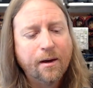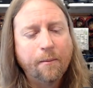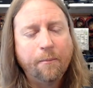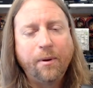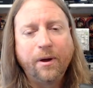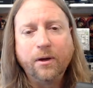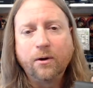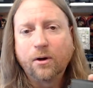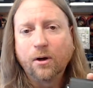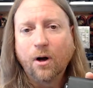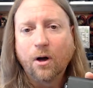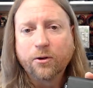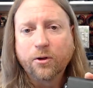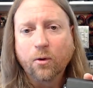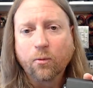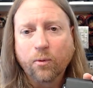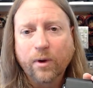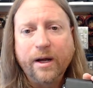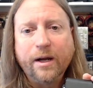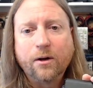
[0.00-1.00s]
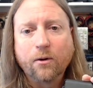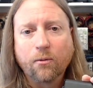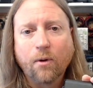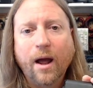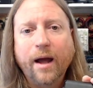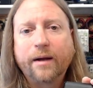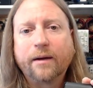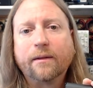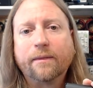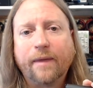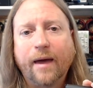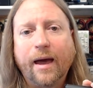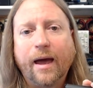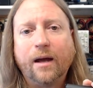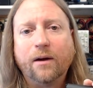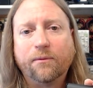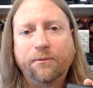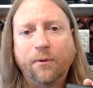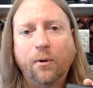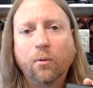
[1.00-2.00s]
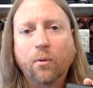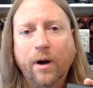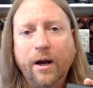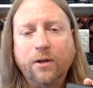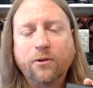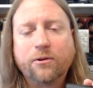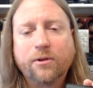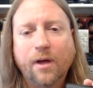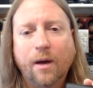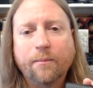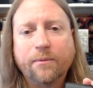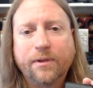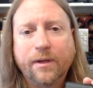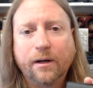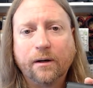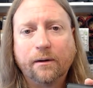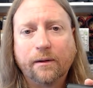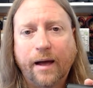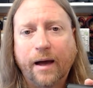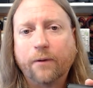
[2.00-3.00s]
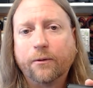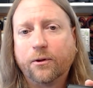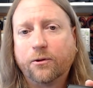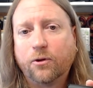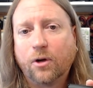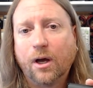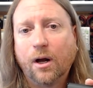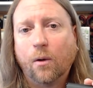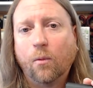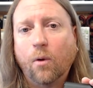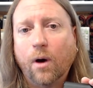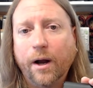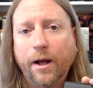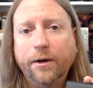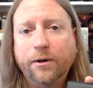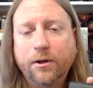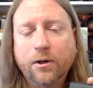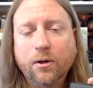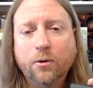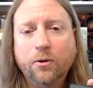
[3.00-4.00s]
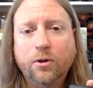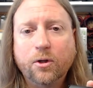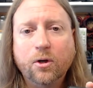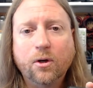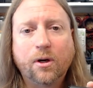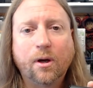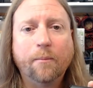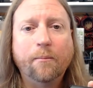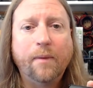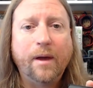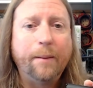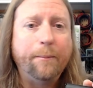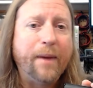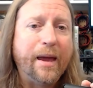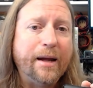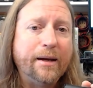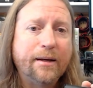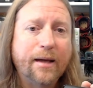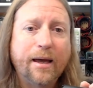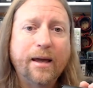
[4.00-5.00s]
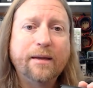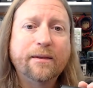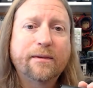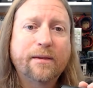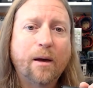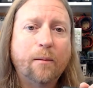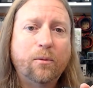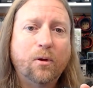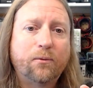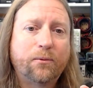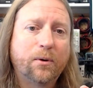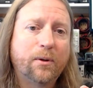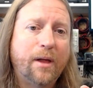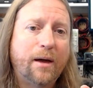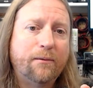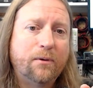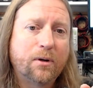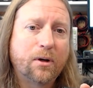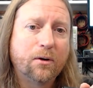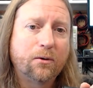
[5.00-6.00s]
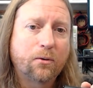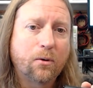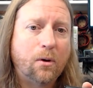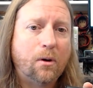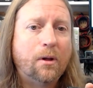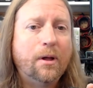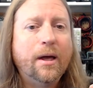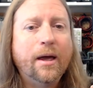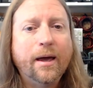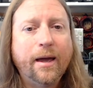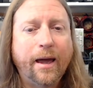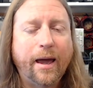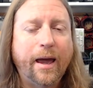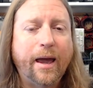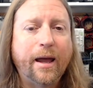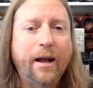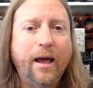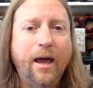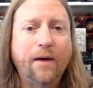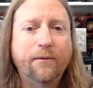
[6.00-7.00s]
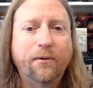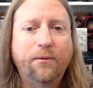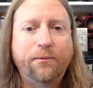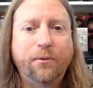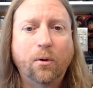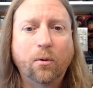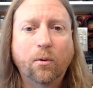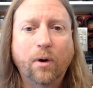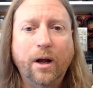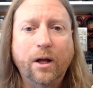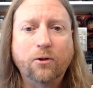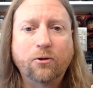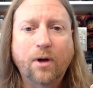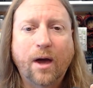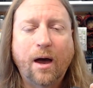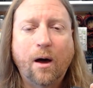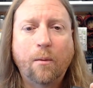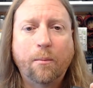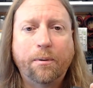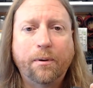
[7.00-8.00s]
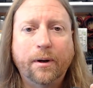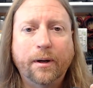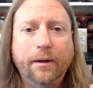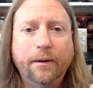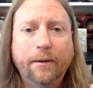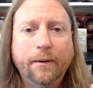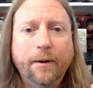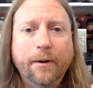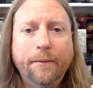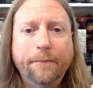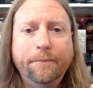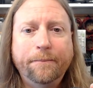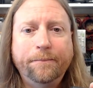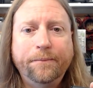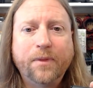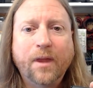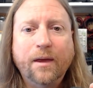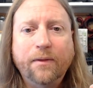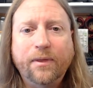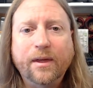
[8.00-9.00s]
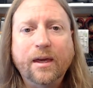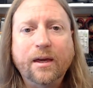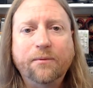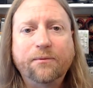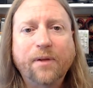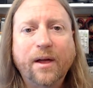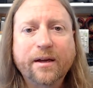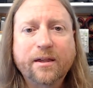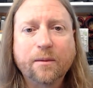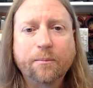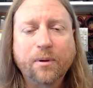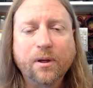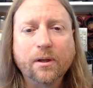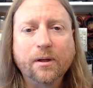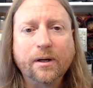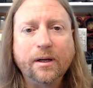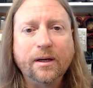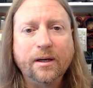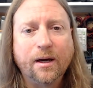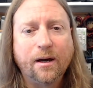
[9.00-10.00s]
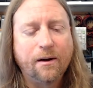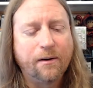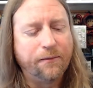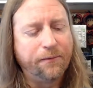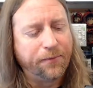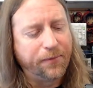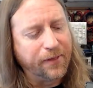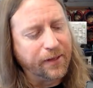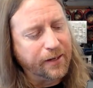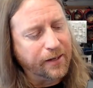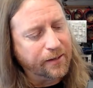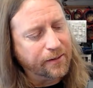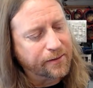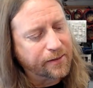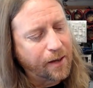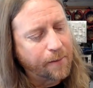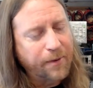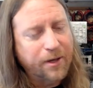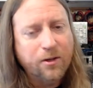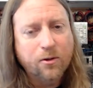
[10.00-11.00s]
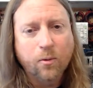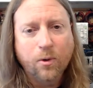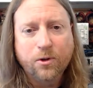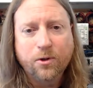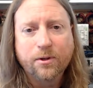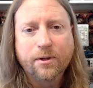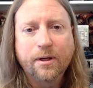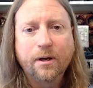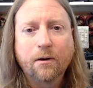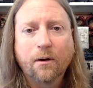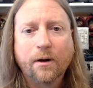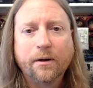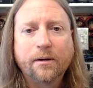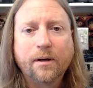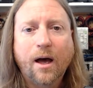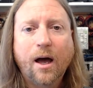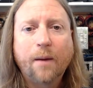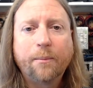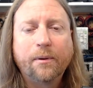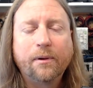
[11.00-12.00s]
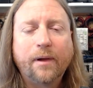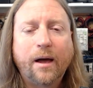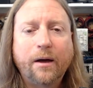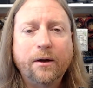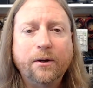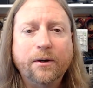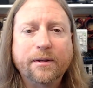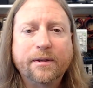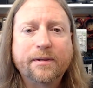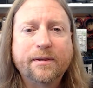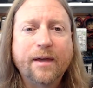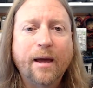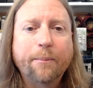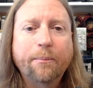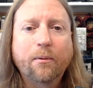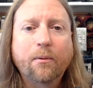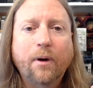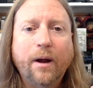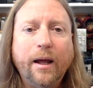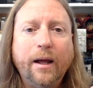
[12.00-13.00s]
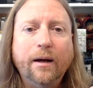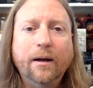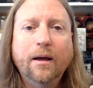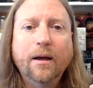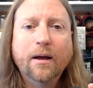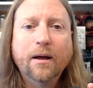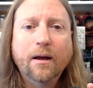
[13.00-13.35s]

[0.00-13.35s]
But you can also redirect that full range sum signal out to channel 1 and 2, so you can maintain subwoofer level control and have a full range output. The flexibility of the summing switches here on top allow you to separate